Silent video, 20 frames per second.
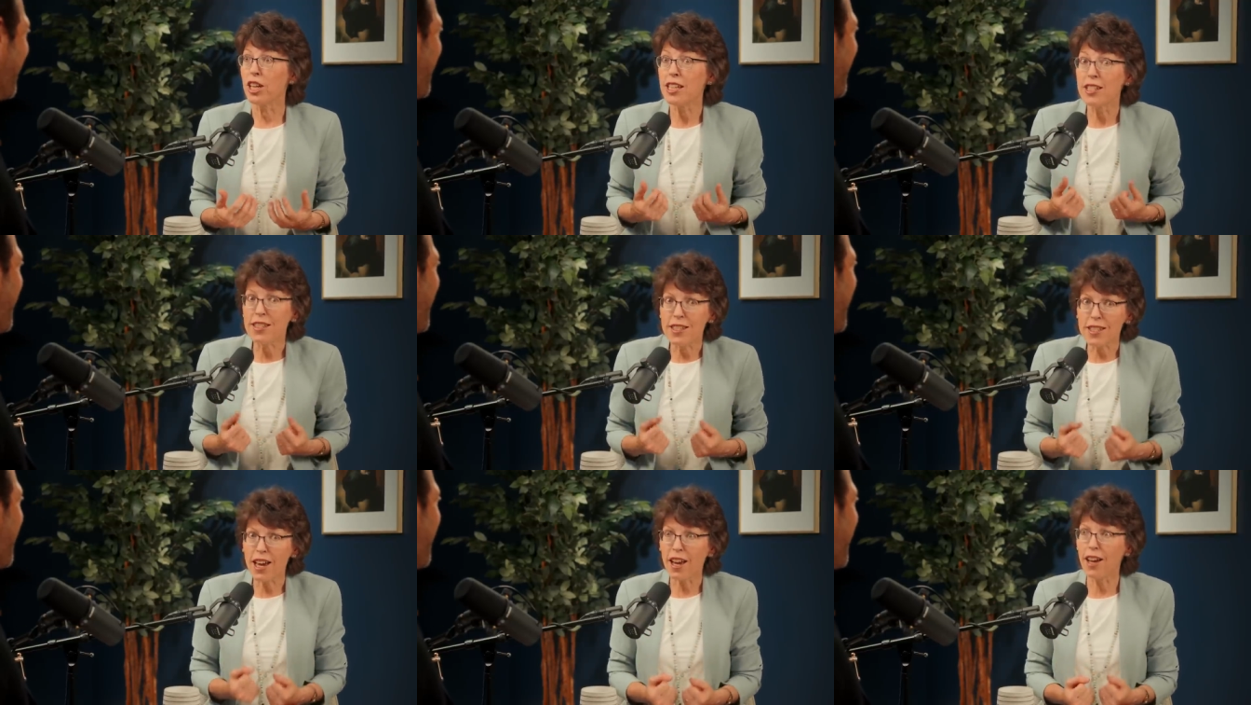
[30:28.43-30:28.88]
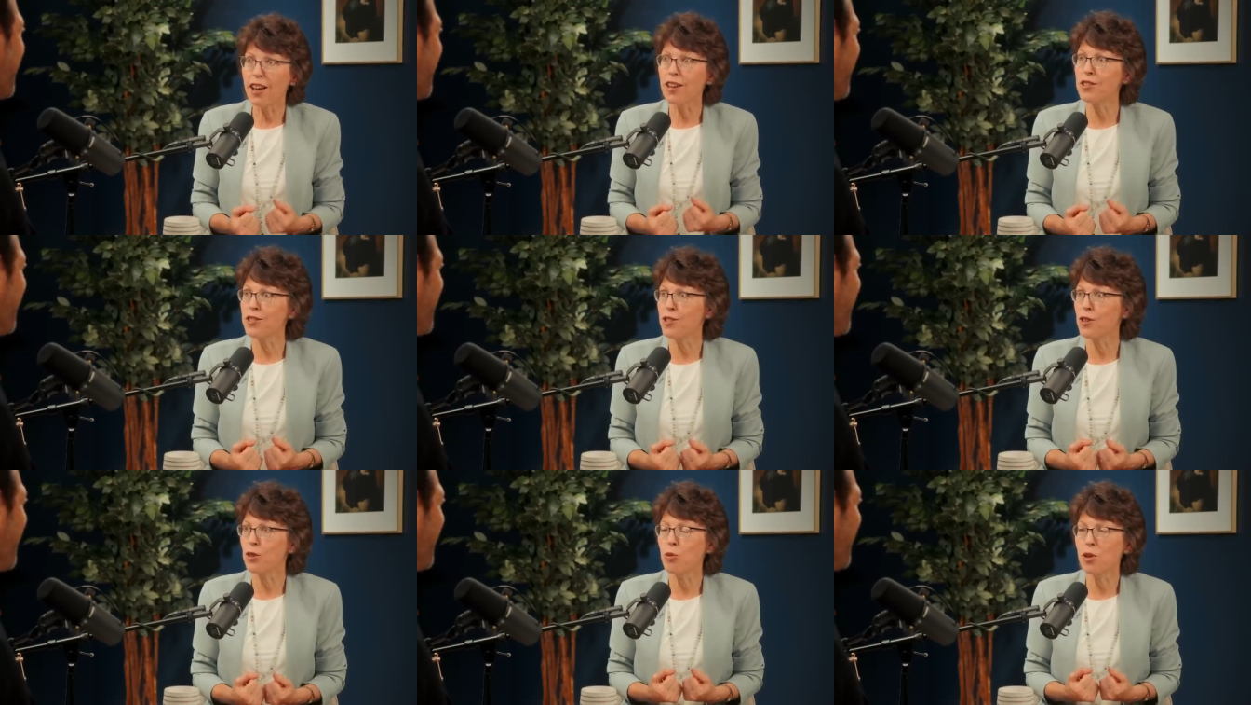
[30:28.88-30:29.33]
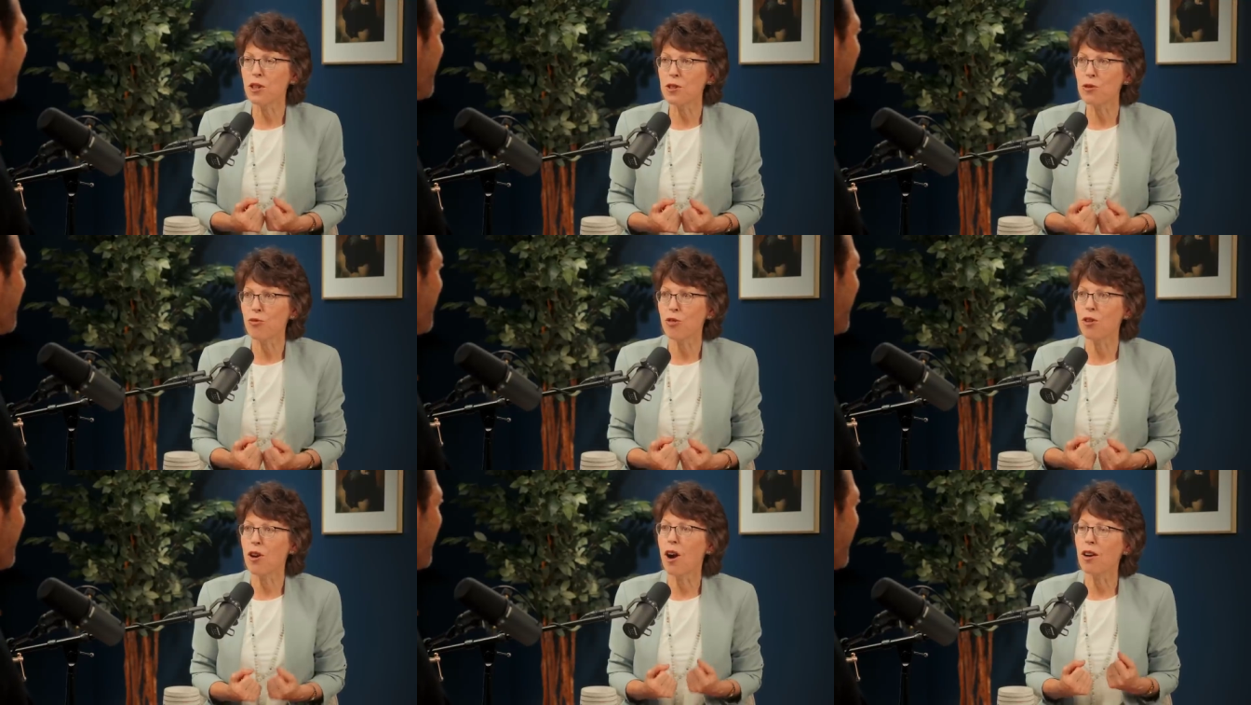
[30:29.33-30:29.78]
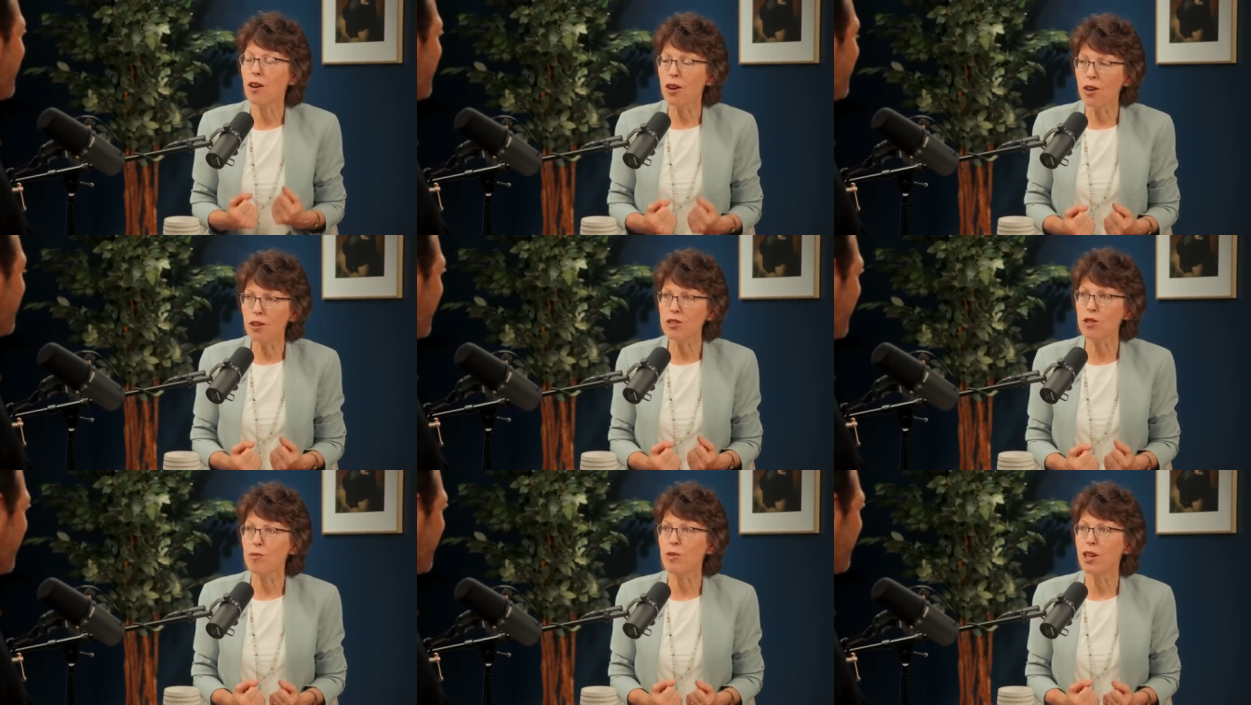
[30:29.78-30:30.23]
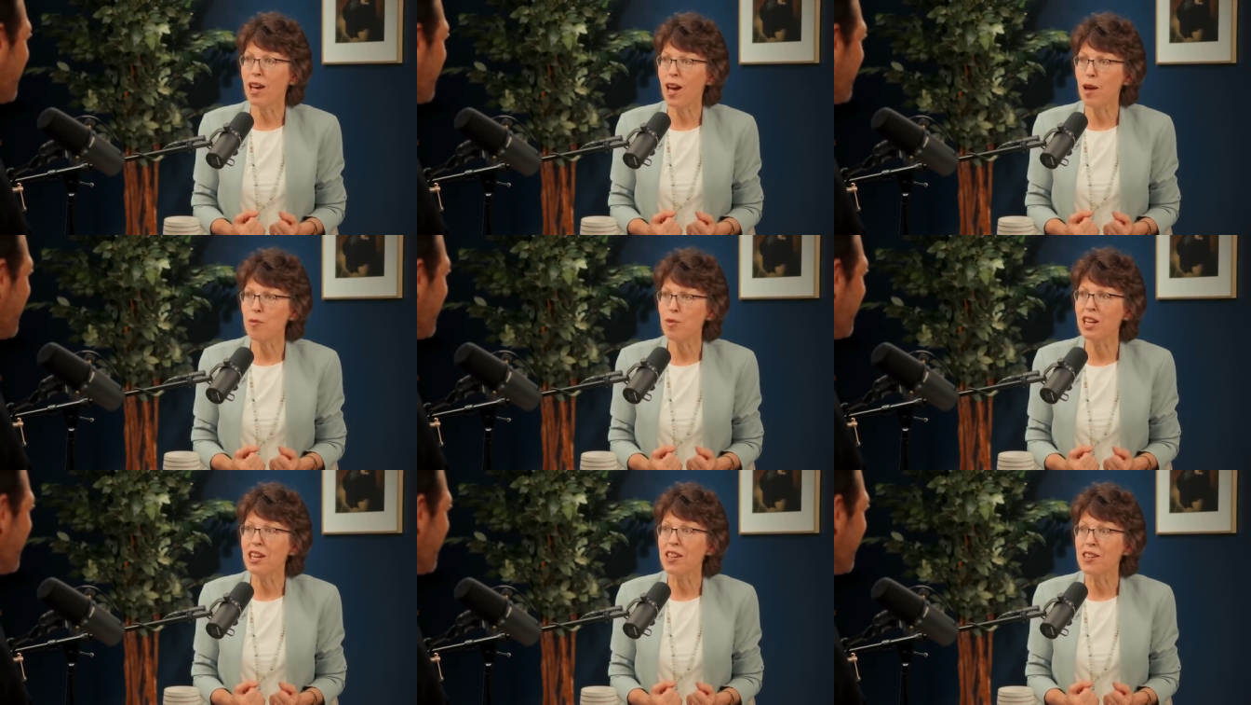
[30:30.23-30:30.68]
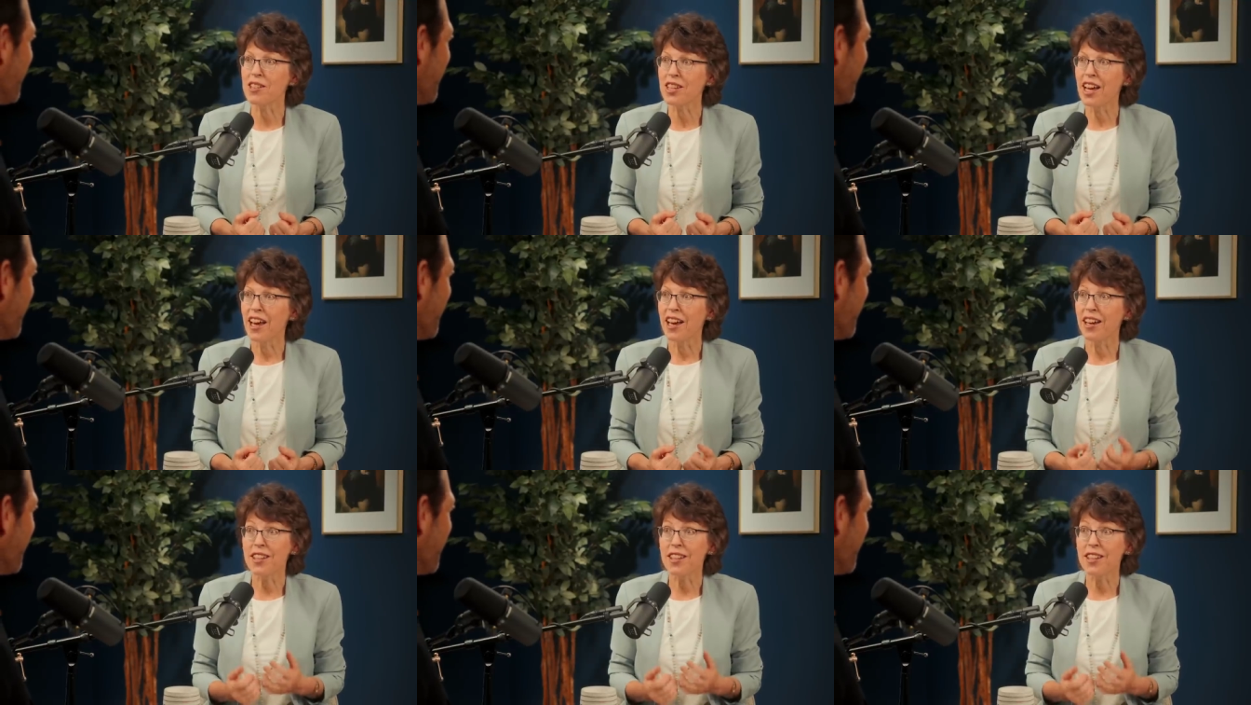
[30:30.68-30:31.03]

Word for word: He tells us what is for our ultimate yeah. happiness.